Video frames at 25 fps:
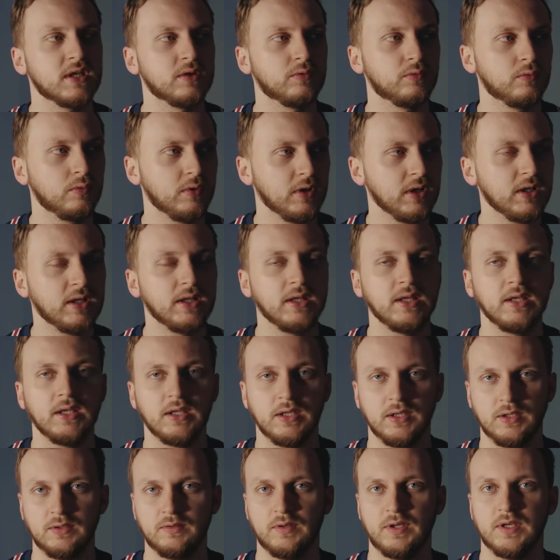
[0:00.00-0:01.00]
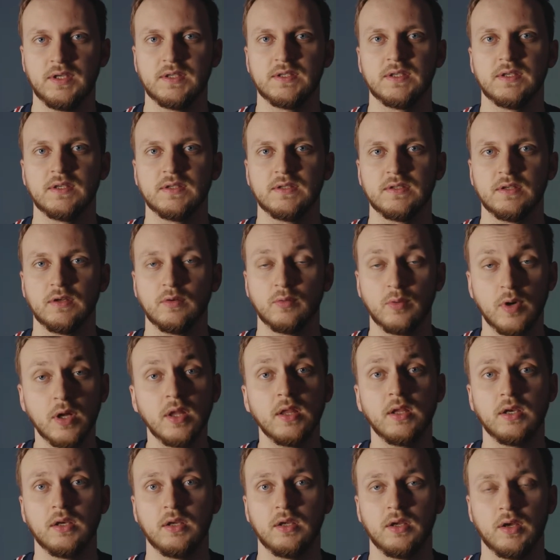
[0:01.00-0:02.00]
it really increases the
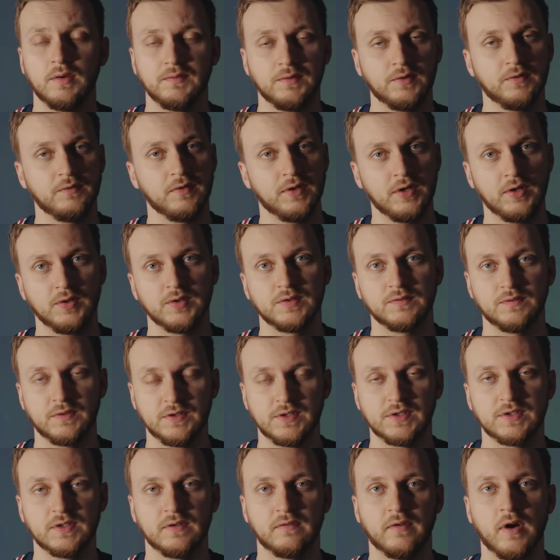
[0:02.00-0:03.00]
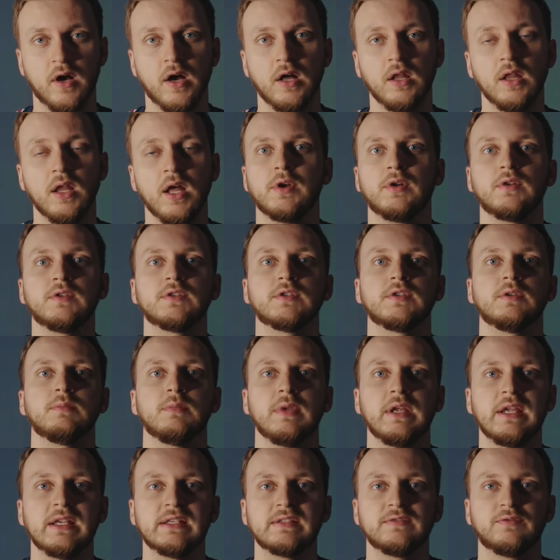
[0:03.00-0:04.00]
quality of your videos first of all, but also
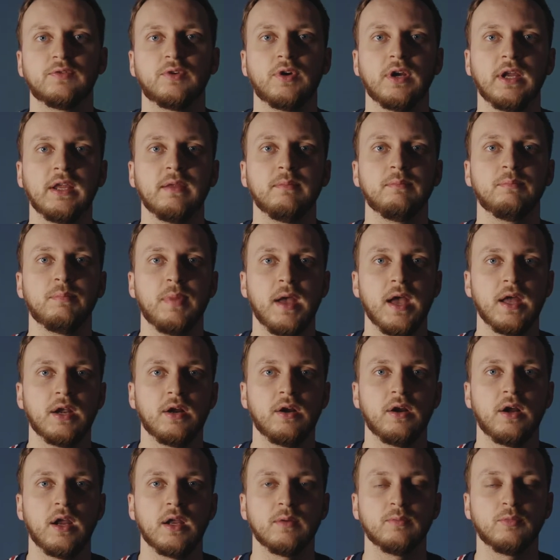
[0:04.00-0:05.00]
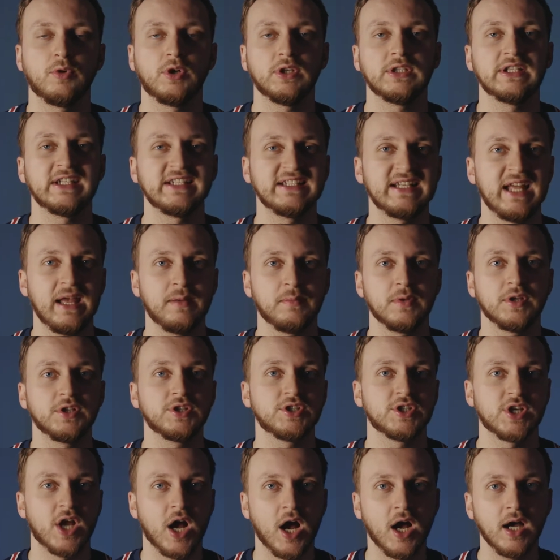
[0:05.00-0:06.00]
makes for a better and more dynamic
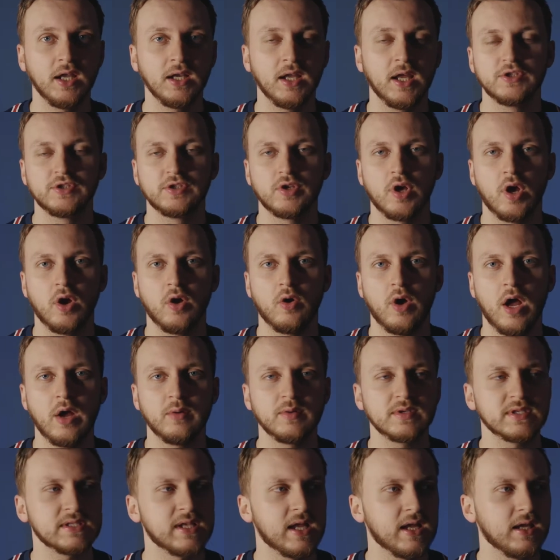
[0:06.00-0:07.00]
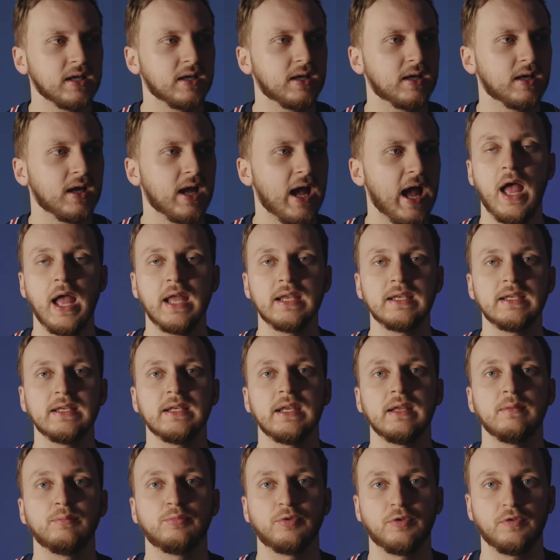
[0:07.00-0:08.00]
shot. So I was like, I need
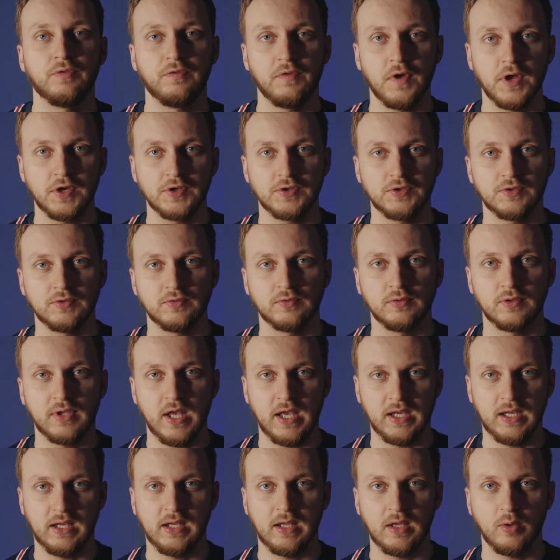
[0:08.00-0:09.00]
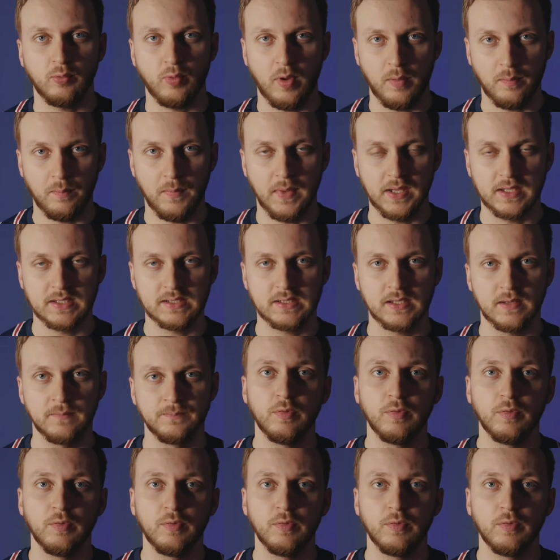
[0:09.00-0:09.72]
a professional lighting equipment.